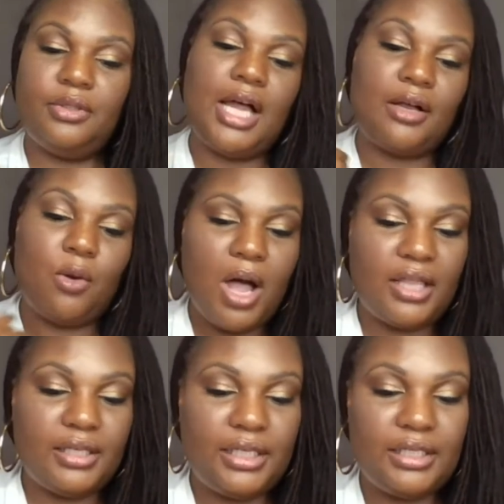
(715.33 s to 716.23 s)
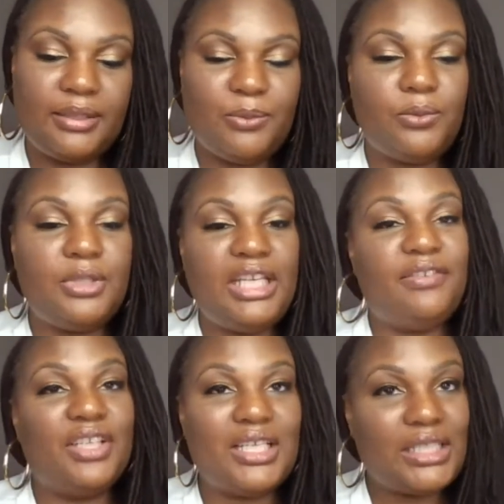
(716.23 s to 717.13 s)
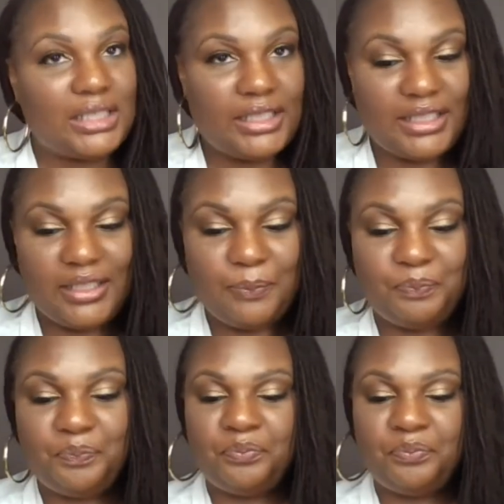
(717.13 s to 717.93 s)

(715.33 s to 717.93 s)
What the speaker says: Lock quality, smooth, even consistent.